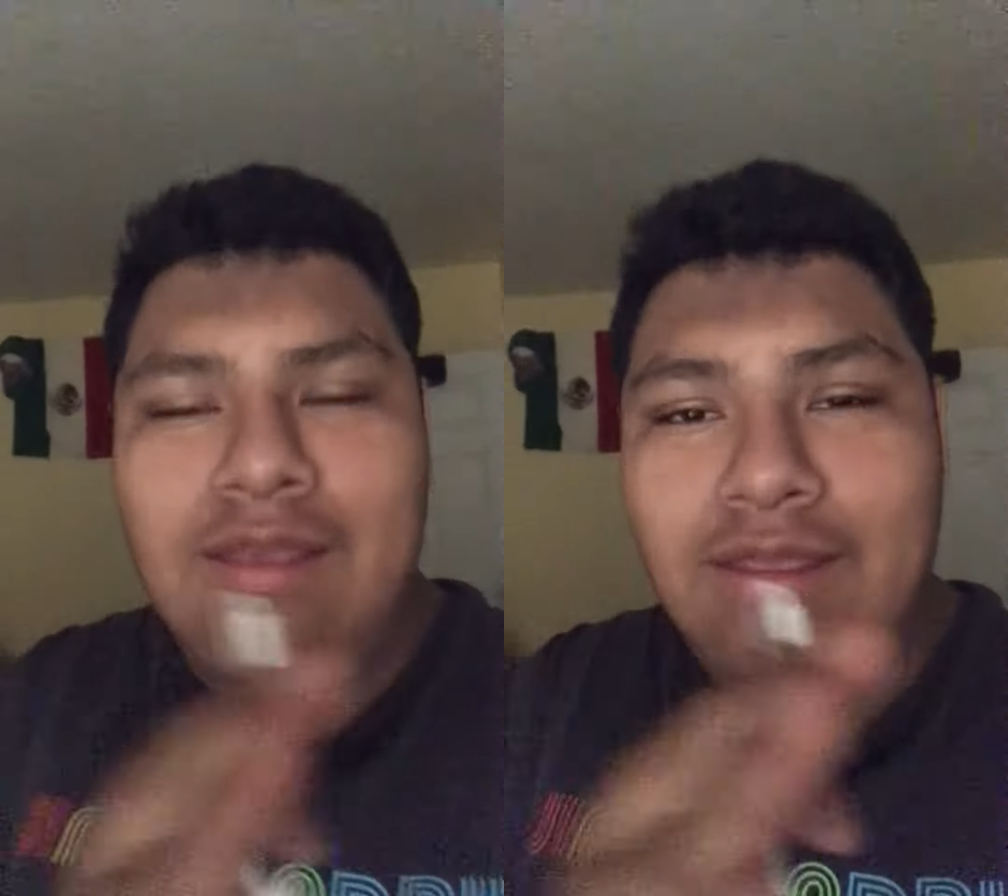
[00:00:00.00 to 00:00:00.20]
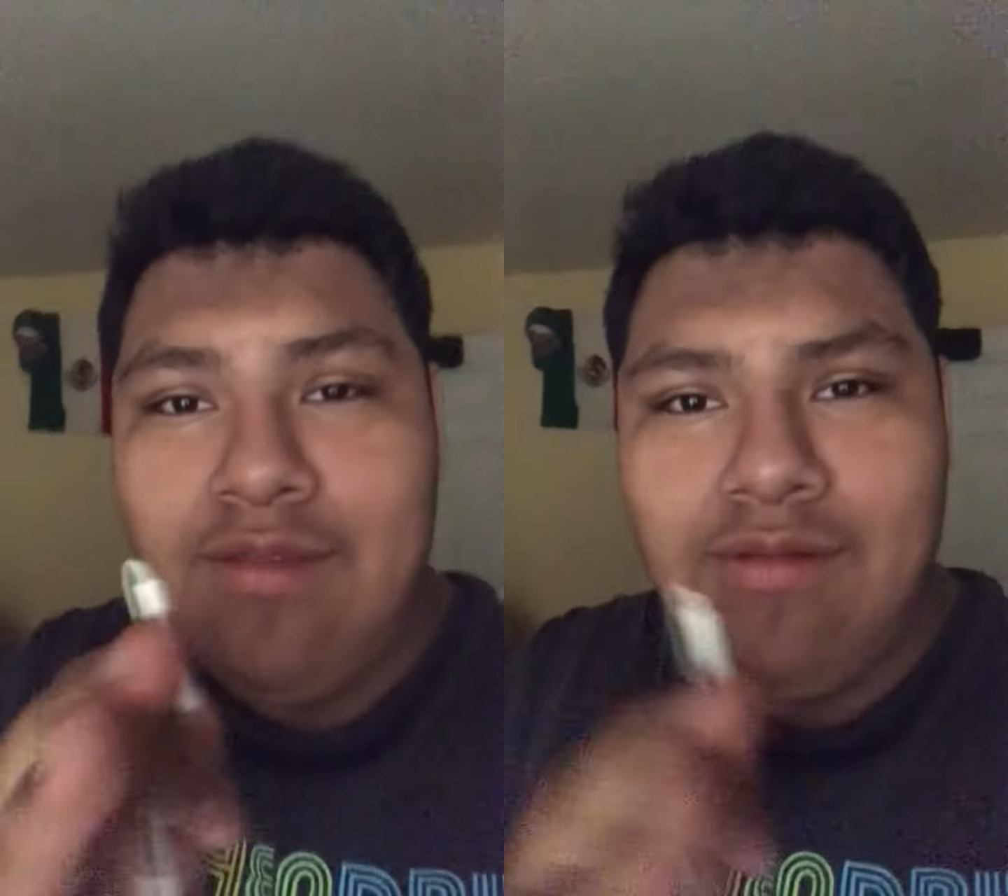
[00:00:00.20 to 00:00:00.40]

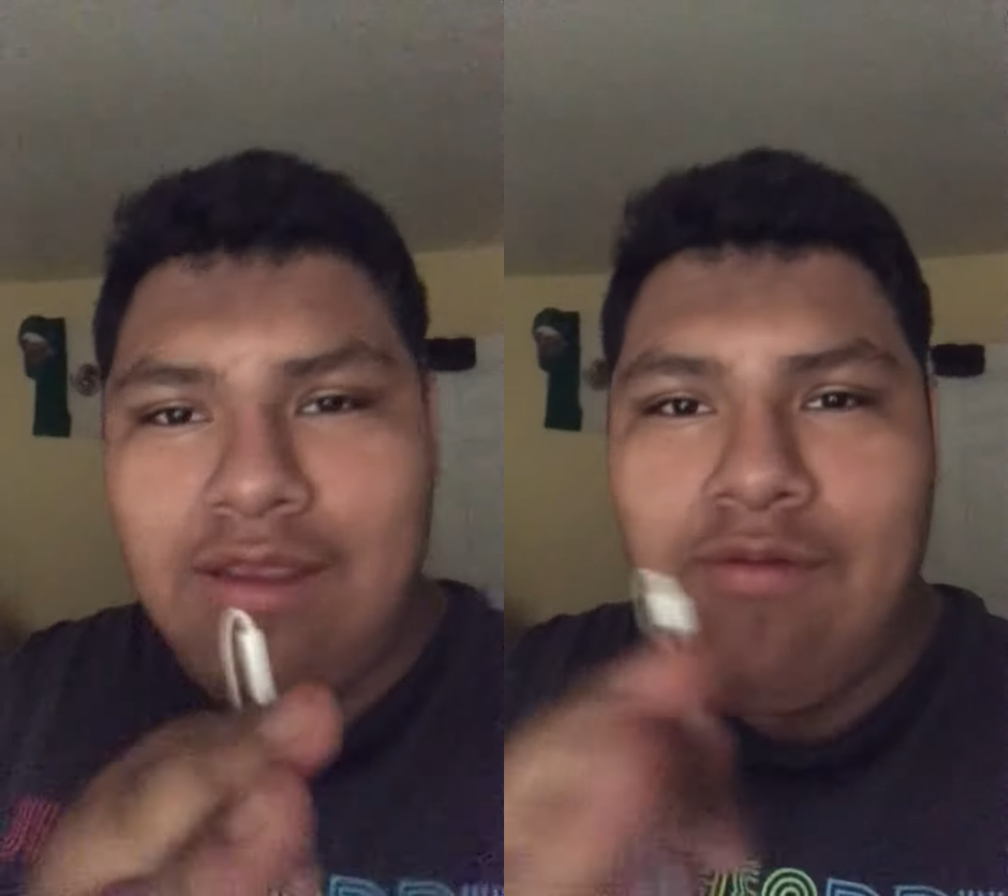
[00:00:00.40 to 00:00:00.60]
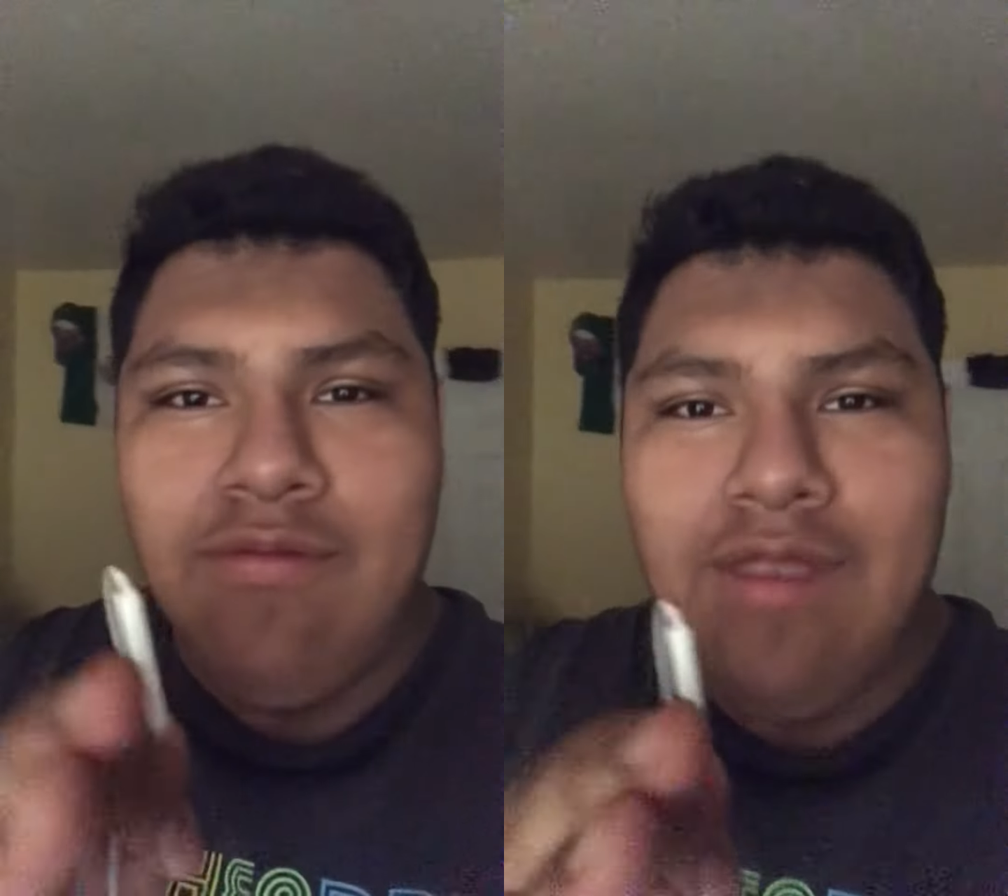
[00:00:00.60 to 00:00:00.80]

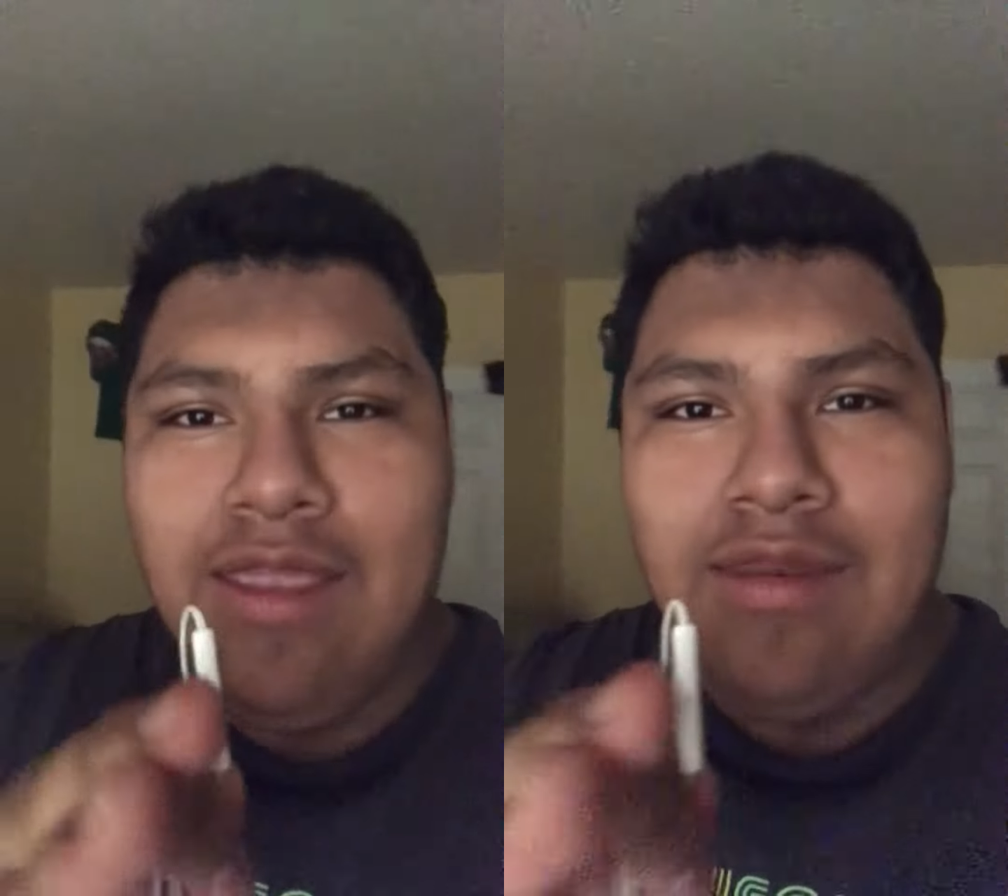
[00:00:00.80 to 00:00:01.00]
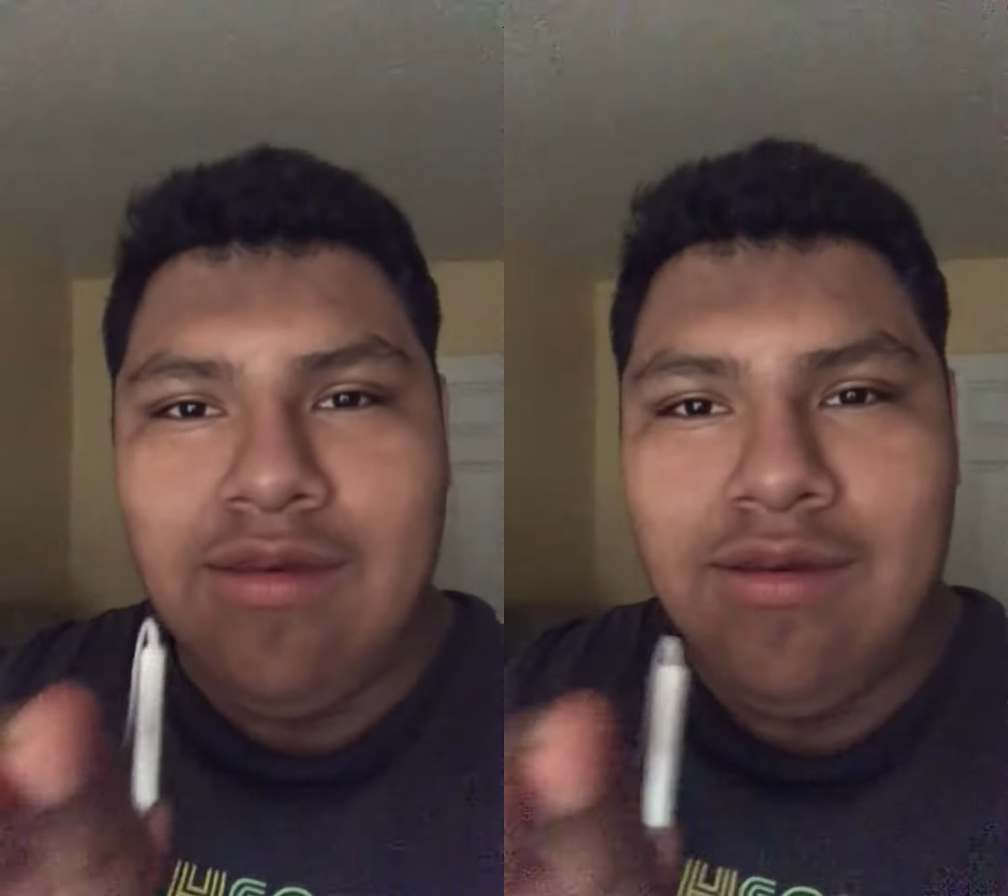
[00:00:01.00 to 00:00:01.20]

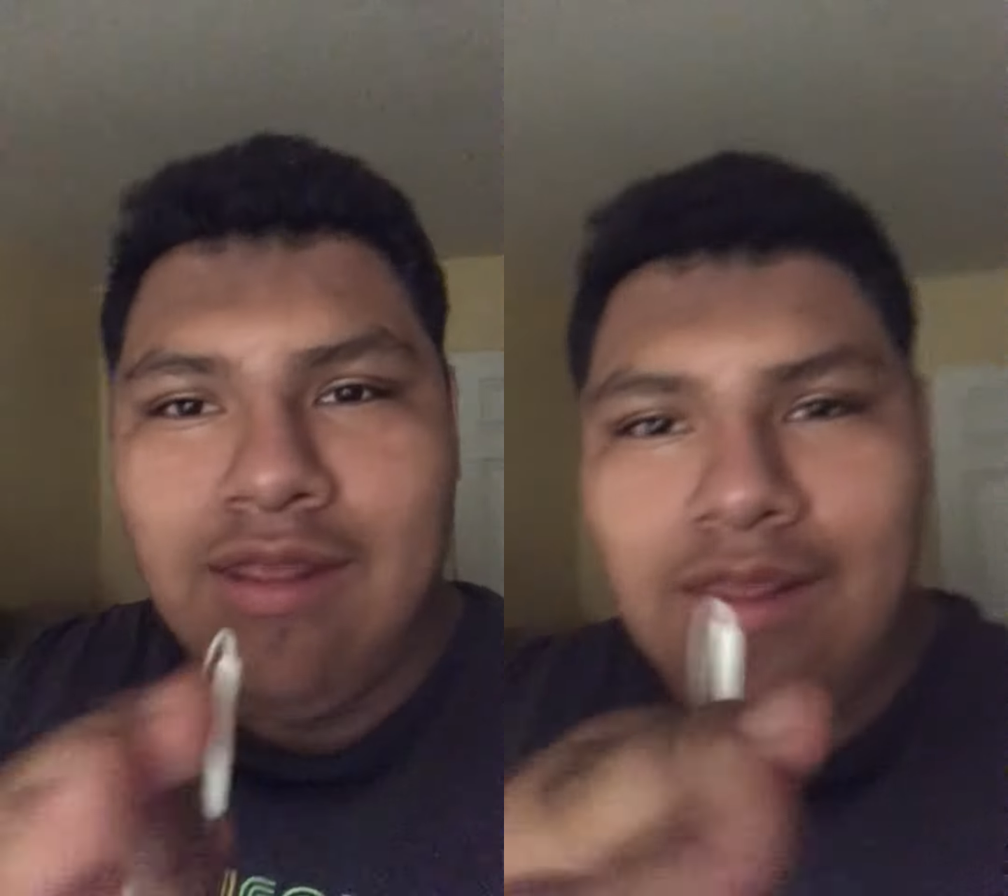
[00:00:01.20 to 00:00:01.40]
and